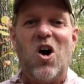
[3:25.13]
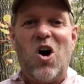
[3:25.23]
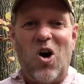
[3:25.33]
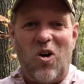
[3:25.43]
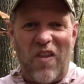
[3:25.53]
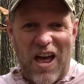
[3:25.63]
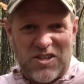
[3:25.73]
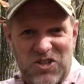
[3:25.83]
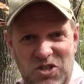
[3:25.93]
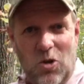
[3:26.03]
all that
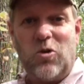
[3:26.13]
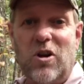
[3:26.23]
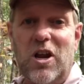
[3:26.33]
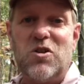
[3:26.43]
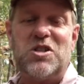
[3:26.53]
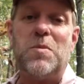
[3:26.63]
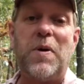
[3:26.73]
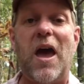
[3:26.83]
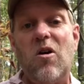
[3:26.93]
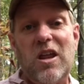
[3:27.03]
solar energy
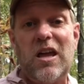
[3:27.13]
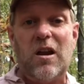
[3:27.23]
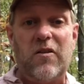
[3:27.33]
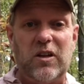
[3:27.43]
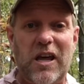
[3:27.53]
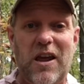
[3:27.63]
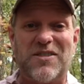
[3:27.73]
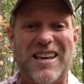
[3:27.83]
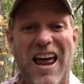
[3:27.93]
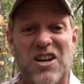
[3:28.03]
pounding into the leaves
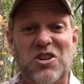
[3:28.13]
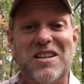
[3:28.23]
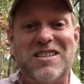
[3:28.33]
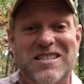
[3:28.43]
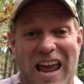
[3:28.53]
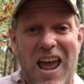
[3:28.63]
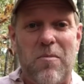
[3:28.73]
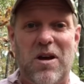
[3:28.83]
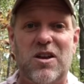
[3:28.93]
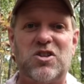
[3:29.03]
can actually
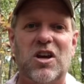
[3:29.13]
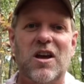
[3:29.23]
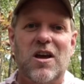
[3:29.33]
damage